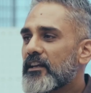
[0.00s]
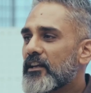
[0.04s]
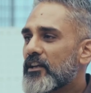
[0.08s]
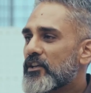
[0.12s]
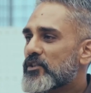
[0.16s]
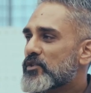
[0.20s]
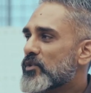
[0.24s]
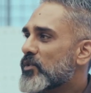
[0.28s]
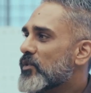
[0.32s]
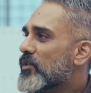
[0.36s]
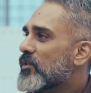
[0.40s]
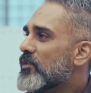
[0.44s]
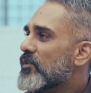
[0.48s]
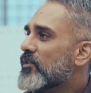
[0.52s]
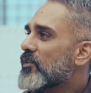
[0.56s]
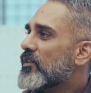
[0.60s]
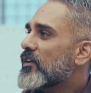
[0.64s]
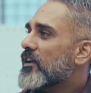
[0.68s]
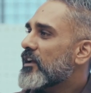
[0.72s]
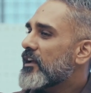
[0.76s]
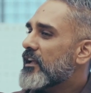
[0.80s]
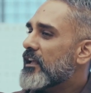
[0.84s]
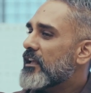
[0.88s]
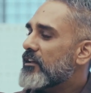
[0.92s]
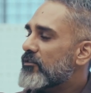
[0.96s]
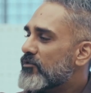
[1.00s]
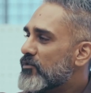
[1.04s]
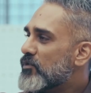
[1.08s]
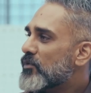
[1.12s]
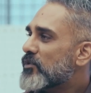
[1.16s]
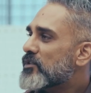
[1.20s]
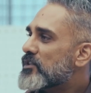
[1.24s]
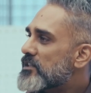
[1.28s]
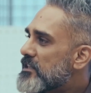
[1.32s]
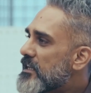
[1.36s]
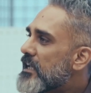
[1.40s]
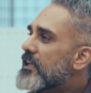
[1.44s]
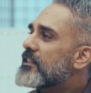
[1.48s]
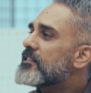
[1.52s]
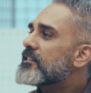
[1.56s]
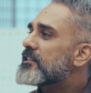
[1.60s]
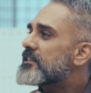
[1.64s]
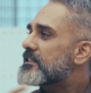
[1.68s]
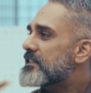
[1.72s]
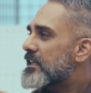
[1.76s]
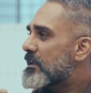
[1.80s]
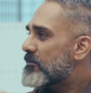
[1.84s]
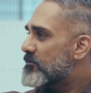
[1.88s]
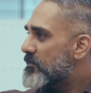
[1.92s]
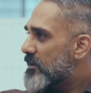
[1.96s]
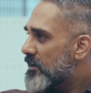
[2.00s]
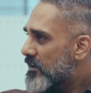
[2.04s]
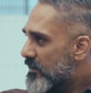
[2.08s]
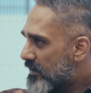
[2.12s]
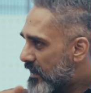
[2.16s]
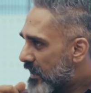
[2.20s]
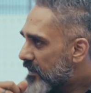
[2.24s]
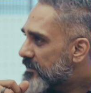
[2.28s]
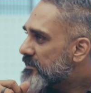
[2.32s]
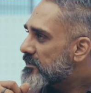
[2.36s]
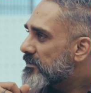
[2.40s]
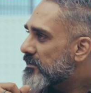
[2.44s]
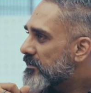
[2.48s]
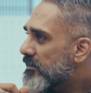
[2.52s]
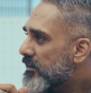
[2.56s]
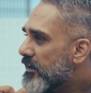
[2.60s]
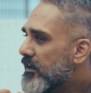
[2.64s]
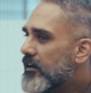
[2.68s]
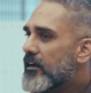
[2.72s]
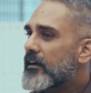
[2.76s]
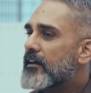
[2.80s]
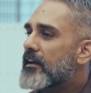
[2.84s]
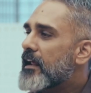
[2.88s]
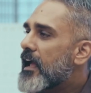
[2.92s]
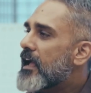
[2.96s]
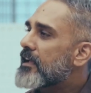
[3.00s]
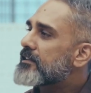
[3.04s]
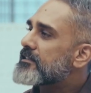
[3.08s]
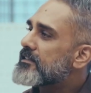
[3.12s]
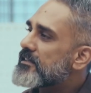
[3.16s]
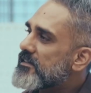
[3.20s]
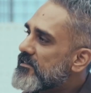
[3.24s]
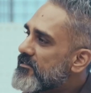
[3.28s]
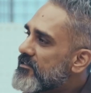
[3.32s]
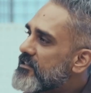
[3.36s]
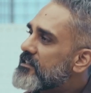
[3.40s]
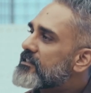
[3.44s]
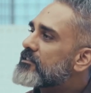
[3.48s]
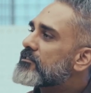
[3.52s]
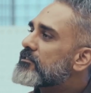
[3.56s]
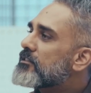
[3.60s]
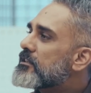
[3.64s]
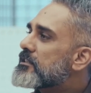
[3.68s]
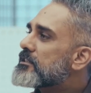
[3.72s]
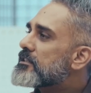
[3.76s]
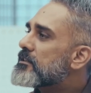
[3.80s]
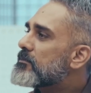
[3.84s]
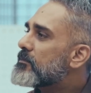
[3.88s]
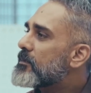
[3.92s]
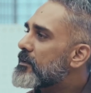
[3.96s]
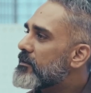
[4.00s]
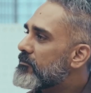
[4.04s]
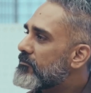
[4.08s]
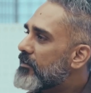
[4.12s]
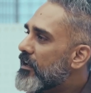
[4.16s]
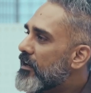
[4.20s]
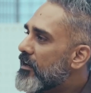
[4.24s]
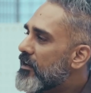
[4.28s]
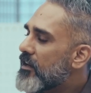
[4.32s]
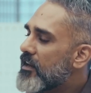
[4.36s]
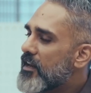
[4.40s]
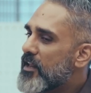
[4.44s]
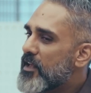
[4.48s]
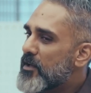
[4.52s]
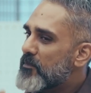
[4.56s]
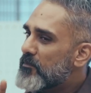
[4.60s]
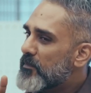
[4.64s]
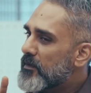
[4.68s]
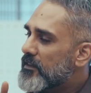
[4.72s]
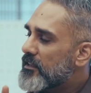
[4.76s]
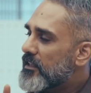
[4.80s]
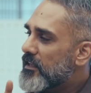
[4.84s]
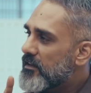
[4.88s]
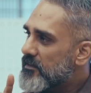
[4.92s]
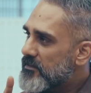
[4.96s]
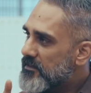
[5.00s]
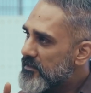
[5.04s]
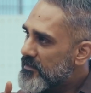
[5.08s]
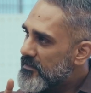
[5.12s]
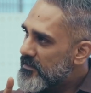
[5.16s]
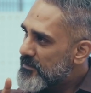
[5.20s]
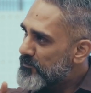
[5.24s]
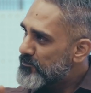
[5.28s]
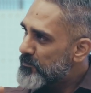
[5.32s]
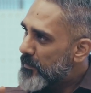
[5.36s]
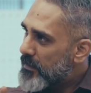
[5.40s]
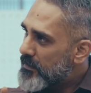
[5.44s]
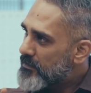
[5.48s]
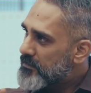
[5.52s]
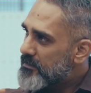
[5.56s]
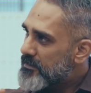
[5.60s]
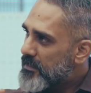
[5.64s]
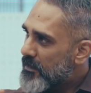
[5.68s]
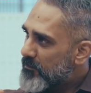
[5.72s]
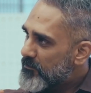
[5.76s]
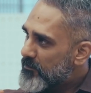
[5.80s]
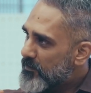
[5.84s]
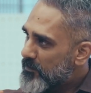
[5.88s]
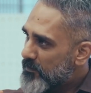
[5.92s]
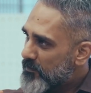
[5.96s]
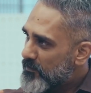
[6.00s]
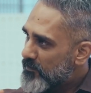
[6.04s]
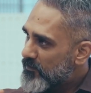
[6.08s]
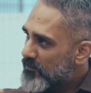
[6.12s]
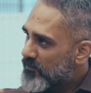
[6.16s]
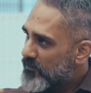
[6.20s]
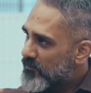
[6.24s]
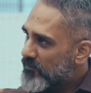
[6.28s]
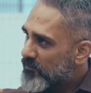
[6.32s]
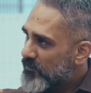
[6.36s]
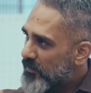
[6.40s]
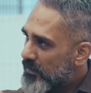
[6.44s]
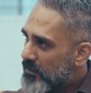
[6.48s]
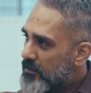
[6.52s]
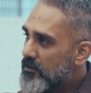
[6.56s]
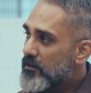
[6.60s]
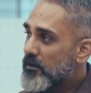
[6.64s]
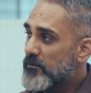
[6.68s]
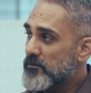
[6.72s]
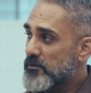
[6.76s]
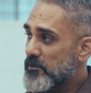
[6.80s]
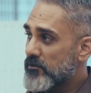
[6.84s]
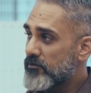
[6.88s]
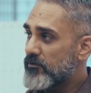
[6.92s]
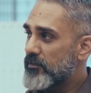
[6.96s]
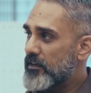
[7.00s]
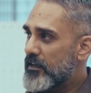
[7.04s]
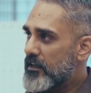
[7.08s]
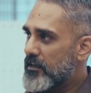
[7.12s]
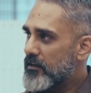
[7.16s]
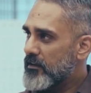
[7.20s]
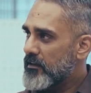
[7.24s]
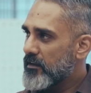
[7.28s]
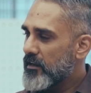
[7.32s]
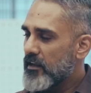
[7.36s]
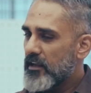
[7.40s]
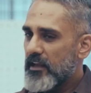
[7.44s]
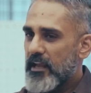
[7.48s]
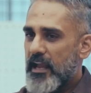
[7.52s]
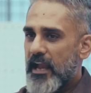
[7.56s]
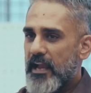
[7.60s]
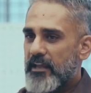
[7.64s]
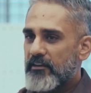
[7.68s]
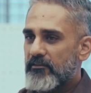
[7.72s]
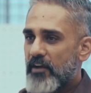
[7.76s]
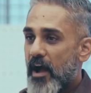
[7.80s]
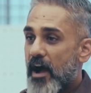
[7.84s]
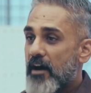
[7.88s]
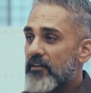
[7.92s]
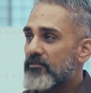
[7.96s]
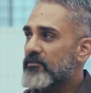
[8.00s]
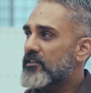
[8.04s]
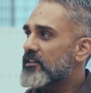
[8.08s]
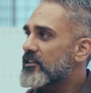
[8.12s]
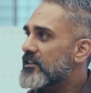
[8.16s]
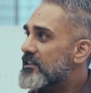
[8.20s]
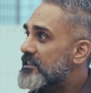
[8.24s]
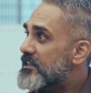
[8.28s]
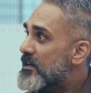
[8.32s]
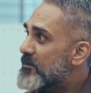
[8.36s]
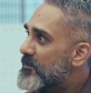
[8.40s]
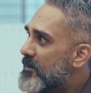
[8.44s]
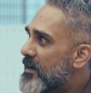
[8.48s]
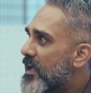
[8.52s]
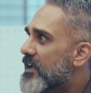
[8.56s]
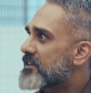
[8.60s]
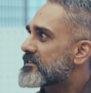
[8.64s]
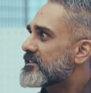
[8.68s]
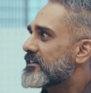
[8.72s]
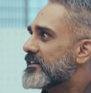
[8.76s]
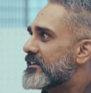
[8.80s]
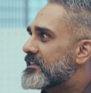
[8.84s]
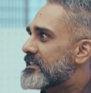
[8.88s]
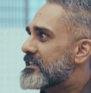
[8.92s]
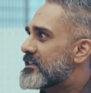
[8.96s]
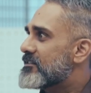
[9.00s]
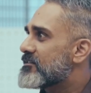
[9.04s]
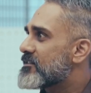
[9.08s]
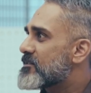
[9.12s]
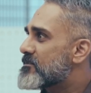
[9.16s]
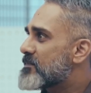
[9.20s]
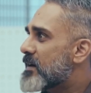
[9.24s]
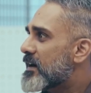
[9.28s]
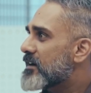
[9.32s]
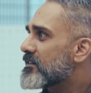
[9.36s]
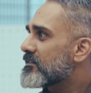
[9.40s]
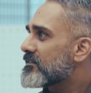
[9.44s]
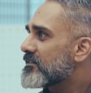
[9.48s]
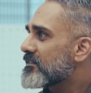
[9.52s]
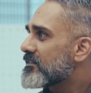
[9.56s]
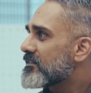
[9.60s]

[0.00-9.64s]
so if you stay in the same gear and accelerate, it accelerates reasonably well, but there is a big step in terms of feeling, and after the step it accelerates even better.